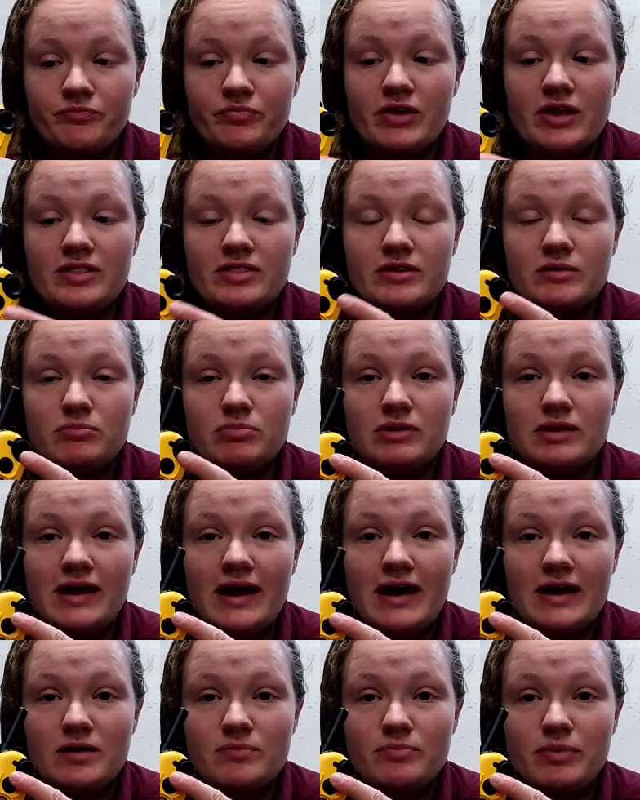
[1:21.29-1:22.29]
The
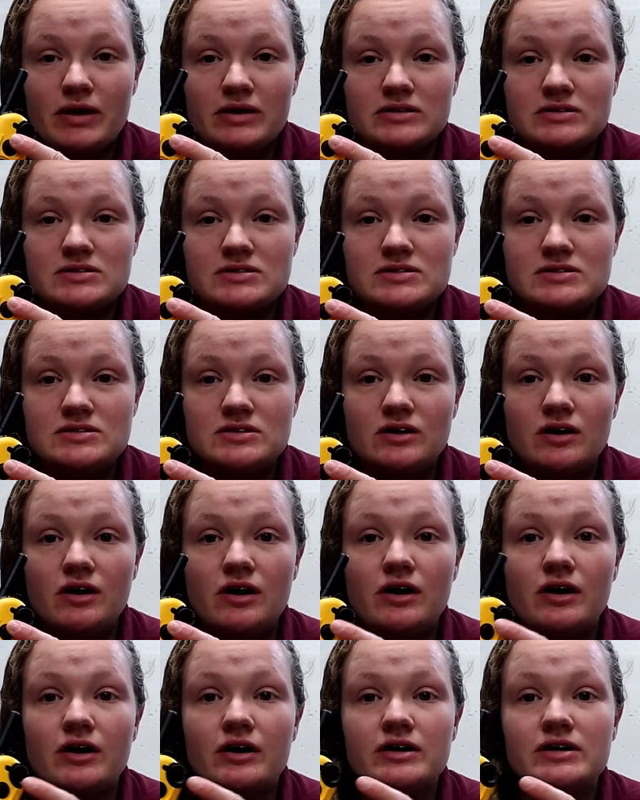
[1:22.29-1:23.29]
black buttons
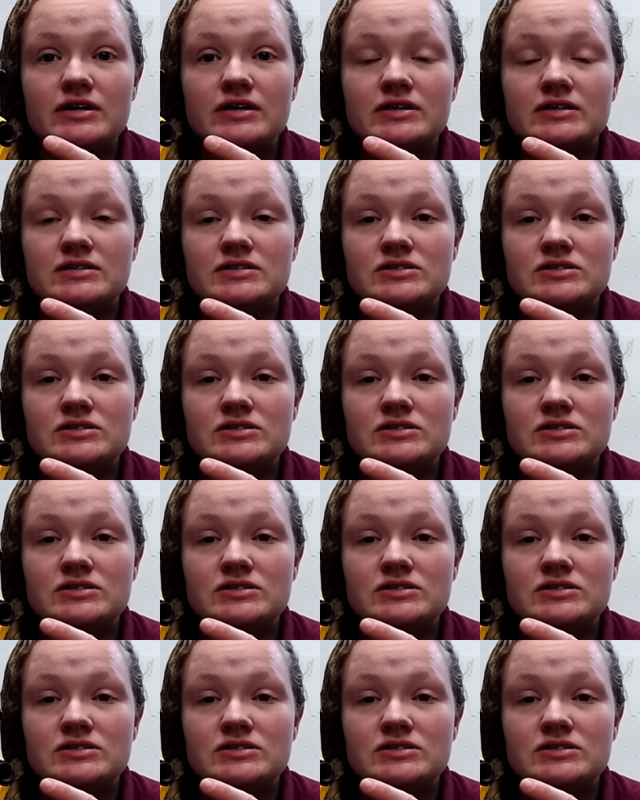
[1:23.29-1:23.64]
is